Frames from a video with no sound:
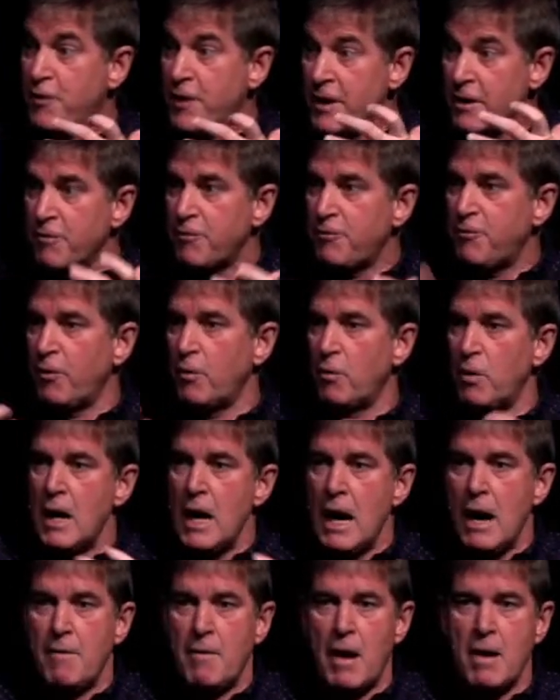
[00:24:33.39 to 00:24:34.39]
about what
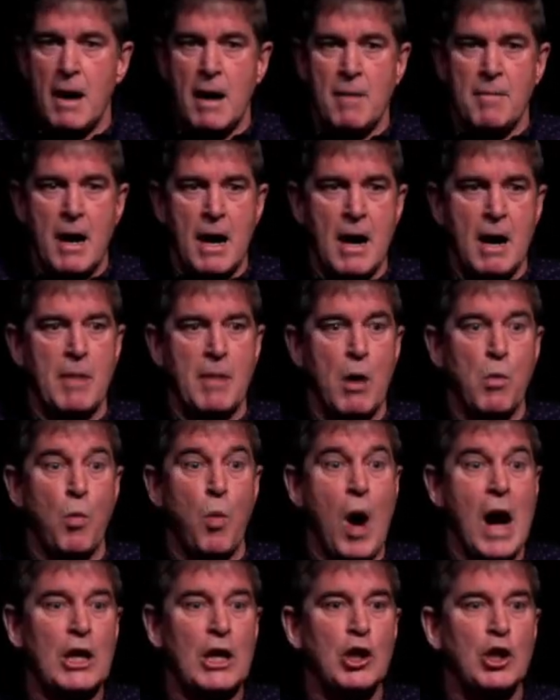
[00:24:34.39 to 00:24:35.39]
could come into our
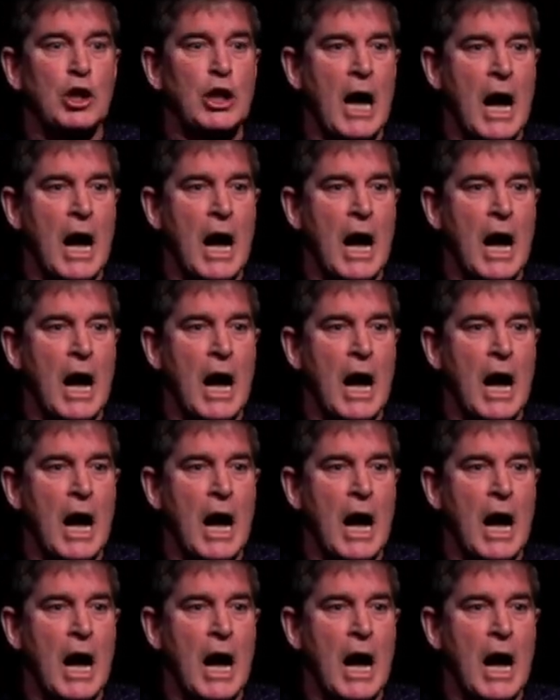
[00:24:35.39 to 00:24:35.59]
lives.